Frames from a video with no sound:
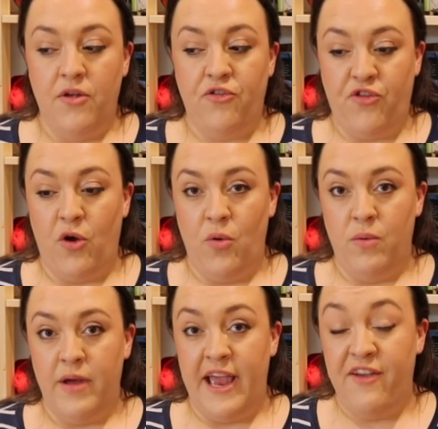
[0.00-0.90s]

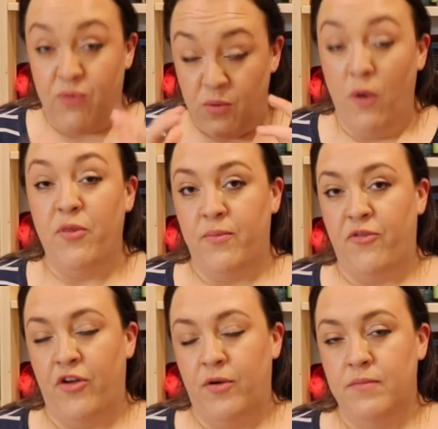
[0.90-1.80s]
So, if we want them
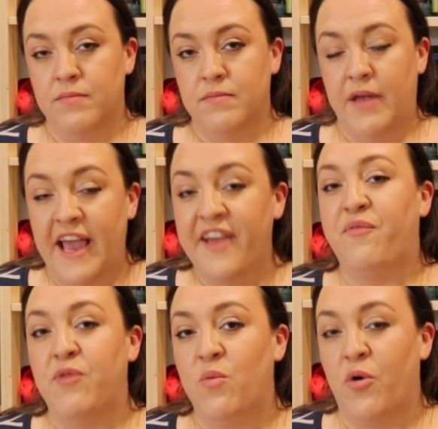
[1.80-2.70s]
to,
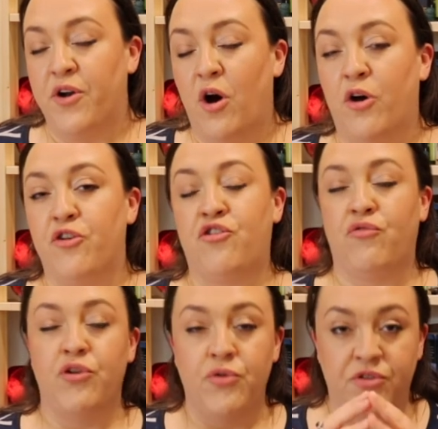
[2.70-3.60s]
if we want our
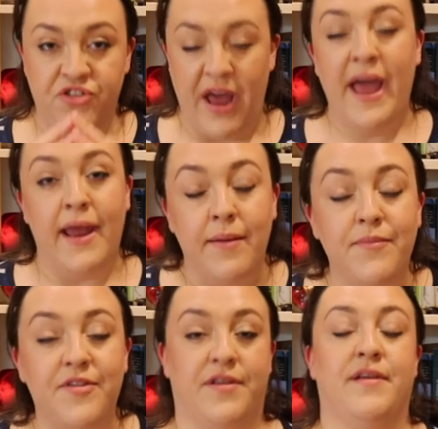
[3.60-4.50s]
shrew
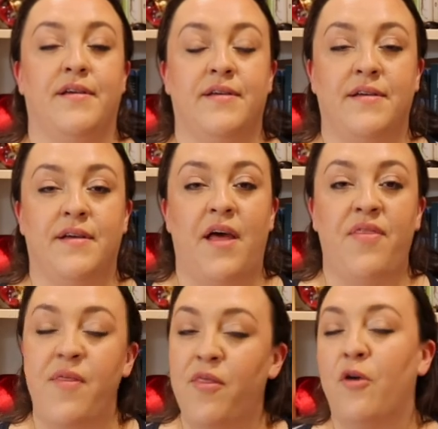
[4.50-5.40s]
tamed,
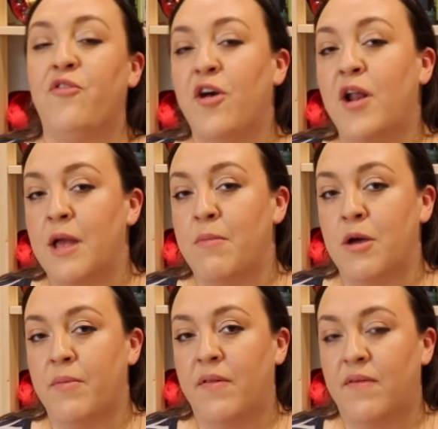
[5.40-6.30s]
then those earlier
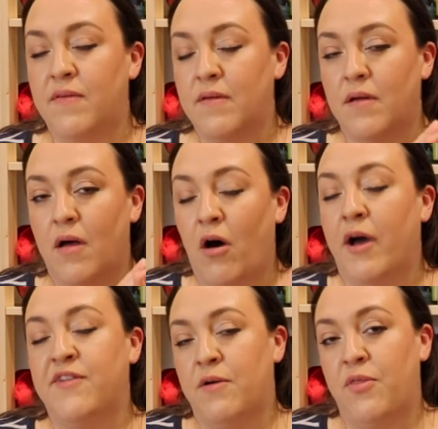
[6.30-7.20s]
moments,
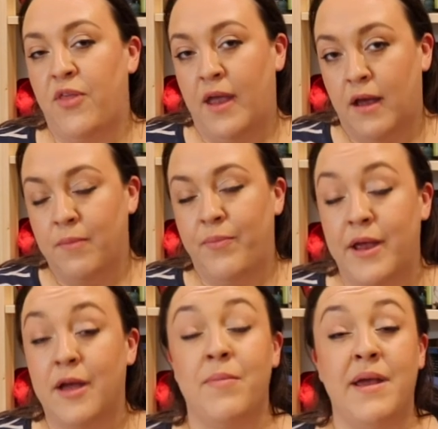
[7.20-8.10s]
I don't think, can
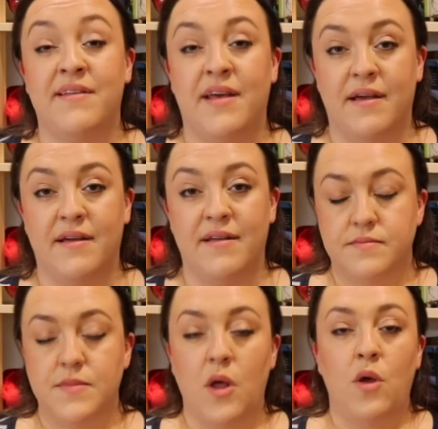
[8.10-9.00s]
be comedic.
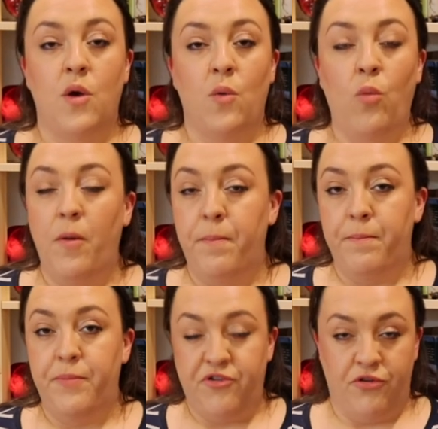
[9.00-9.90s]
What
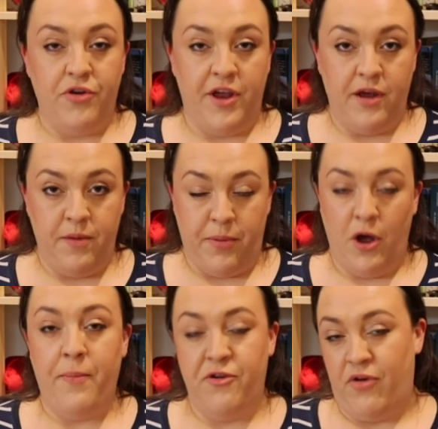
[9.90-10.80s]
Petruchio
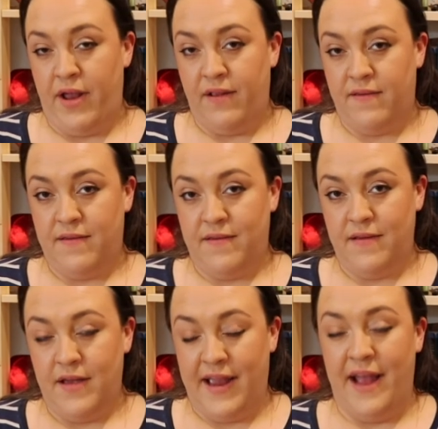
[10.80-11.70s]
perpetrates
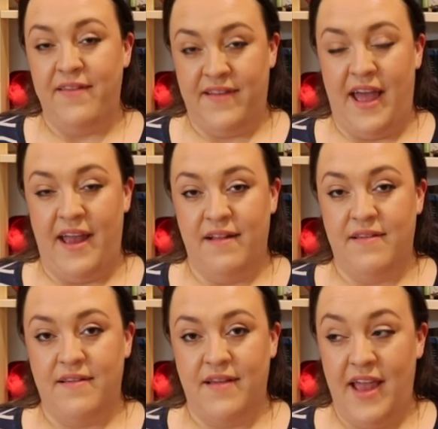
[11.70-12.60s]
against
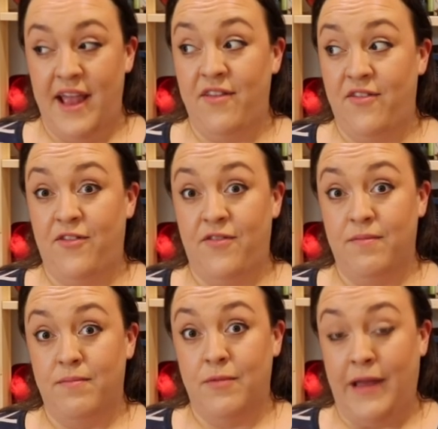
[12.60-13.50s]
Kate is
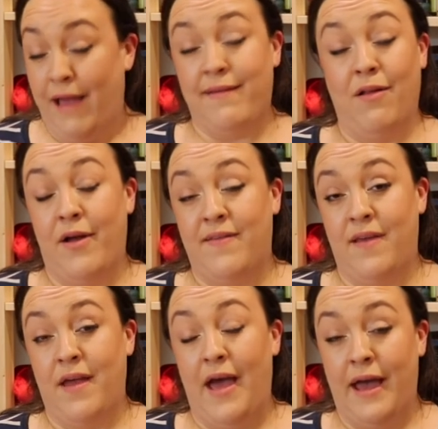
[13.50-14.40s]

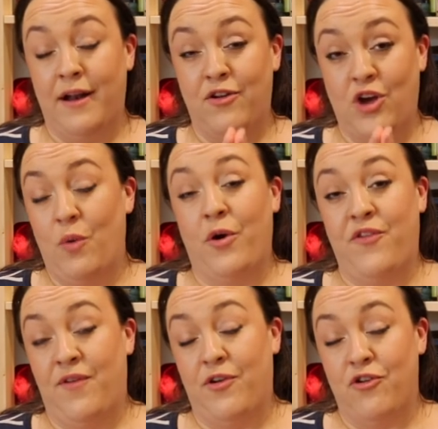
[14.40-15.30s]
gaslighting and
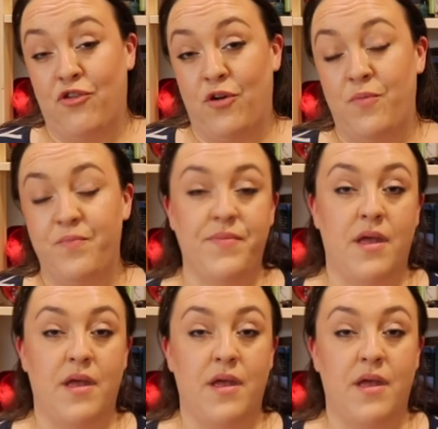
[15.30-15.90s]
coercive control.